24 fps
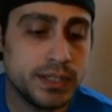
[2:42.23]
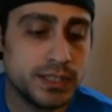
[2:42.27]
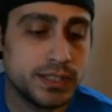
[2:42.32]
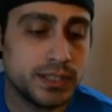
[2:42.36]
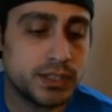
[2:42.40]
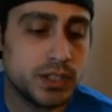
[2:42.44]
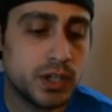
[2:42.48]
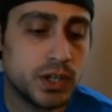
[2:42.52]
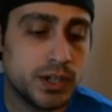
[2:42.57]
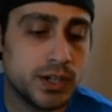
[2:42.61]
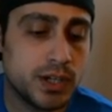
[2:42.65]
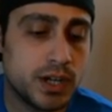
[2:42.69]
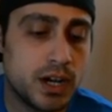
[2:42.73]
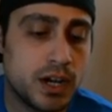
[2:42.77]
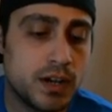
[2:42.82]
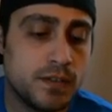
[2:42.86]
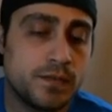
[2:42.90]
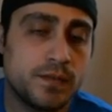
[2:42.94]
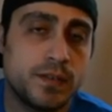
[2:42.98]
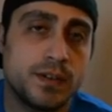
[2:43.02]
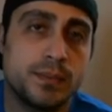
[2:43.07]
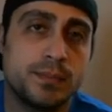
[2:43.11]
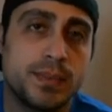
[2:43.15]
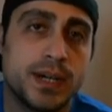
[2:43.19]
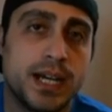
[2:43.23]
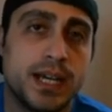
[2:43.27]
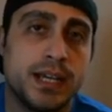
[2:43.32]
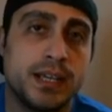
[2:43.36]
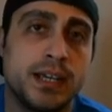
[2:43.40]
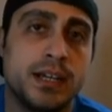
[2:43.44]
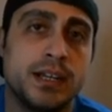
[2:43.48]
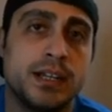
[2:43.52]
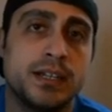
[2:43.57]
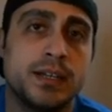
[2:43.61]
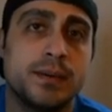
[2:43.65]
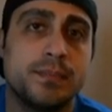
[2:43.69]
to start off by
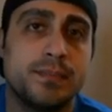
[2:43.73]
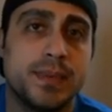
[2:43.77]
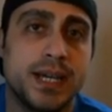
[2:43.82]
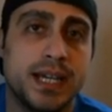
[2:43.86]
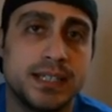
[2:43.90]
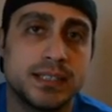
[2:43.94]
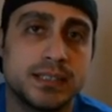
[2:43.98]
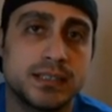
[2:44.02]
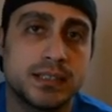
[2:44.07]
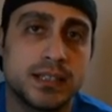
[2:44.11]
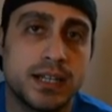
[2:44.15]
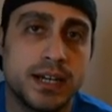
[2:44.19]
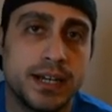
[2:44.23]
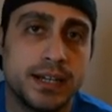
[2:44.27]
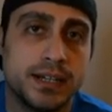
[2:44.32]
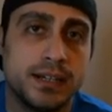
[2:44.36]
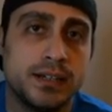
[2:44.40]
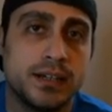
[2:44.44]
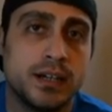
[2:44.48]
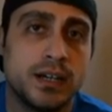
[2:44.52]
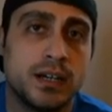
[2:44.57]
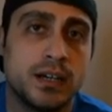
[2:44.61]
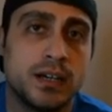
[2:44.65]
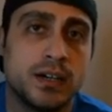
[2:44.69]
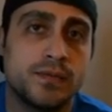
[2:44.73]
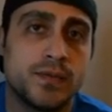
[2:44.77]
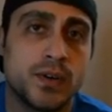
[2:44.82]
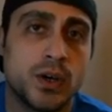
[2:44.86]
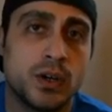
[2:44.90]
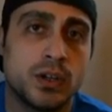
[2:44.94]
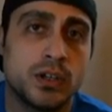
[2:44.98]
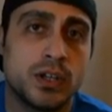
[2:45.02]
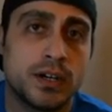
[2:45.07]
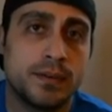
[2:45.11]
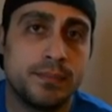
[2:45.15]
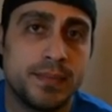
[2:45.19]
getting a baseline of
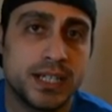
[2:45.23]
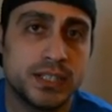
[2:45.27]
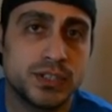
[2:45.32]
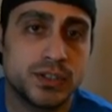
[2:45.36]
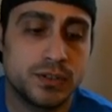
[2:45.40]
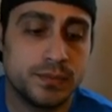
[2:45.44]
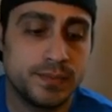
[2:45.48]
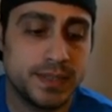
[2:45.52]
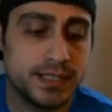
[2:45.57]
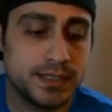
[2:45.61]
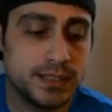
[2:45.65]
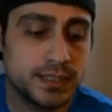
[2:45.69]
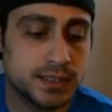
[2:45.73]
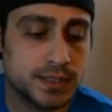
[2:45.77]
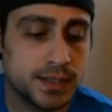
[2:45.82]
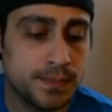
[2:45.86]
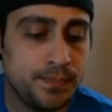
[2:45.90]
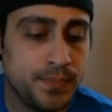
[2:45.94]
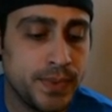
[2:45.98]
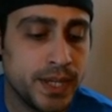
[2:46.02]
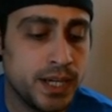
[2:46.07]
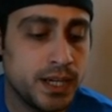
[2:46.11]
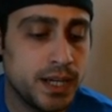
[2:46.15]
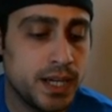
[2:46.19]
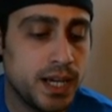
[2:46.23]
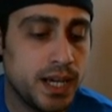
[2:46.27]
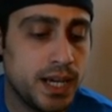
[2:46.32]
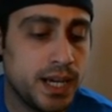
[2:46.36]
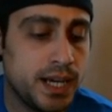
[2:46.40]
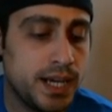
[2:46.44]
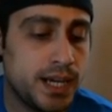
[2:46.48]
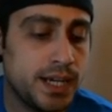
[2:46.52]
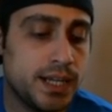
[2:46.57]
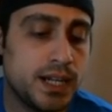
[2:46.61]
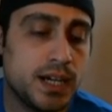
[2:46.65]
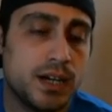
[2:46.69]
all our measurements.
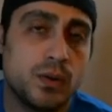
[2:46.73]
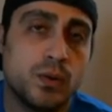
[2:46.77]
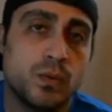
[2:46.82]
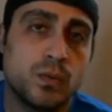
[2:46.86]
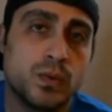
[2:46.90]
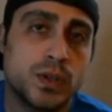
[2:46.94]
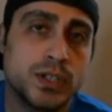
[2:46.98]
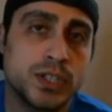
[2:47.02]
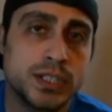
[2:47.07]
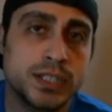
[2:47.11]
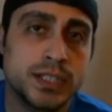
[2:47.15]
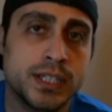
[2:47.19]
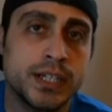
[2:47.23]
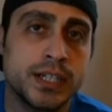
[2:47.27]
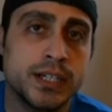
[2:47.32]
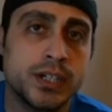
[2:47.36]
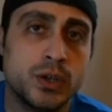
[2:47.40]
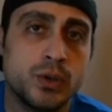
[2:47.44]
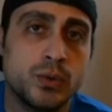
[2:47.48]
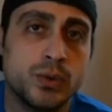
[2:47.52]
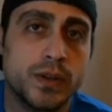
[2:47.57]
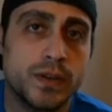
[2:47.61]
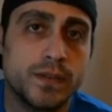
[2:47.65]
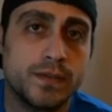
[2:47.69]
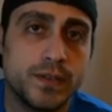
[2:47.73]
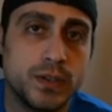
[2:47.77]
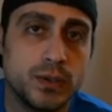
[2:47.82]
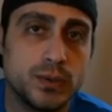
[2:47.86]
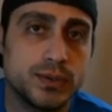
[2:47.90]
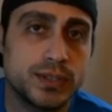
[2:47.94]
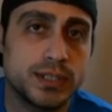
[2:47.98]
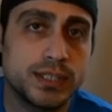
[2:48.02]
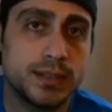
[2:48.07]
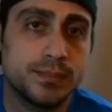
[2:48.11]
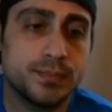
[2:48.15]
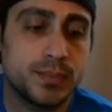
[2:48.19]
And we're just going to go with a few
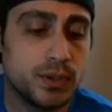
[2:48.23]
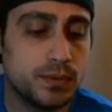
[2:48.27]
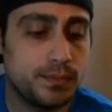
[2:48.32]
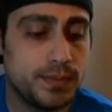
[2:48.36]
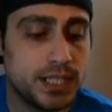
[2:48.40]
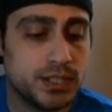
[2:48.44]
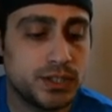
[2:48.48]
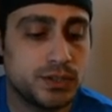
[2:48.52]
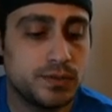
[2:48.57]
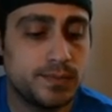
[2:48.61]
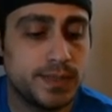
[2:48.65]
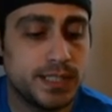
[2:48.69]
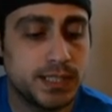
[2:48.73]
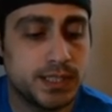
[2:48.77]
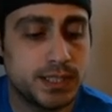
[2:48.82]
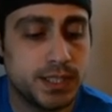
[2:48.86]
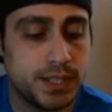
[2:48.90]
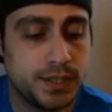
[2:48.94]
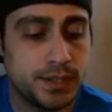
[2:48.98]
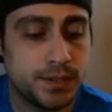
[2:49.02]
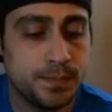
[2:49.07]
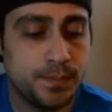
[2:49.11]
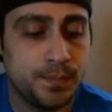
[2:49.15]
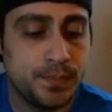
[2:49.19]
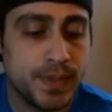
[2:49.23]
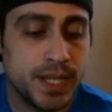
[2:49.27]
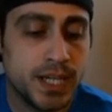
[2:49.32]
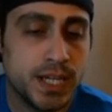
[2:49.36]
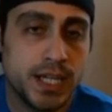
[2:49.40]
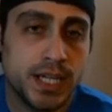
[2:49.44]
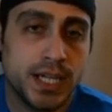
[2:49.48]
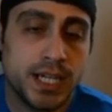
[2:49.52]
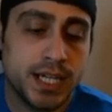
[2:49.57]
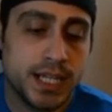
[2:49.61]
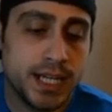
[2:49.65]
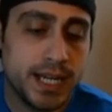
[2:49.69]
simple measurements here.
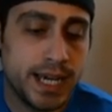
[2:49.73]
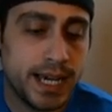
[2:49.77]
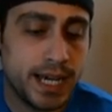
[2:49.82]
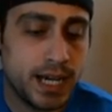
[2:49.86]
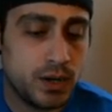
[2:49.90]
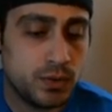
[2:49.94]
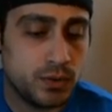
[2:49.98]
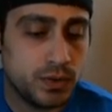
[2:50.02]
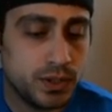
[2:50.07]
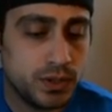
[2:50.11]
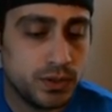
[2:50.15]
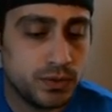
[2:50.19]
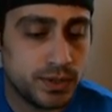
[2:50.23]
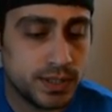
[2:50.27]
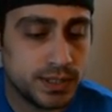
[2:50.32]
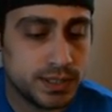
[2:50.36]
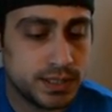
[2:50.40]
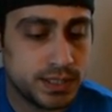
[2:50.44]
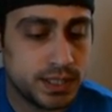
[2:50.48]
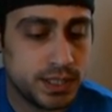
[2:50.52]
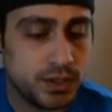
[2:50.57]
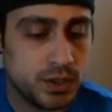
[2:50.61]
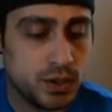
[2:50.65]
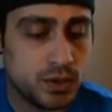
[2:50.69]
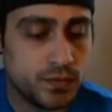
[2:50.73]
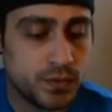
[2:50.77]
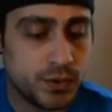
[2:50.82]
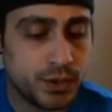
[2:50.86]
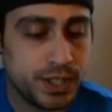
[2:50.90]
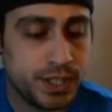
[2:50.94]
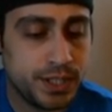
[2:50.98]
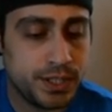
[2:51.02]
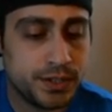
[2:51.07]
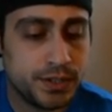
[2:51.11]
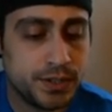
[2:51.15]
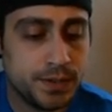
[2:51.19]
Now you can see over
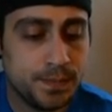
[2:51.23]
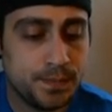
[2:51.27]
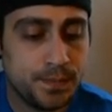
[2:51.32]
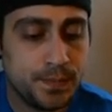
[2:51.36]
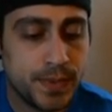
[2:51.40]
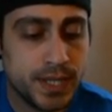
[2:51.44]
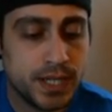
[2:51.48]
here,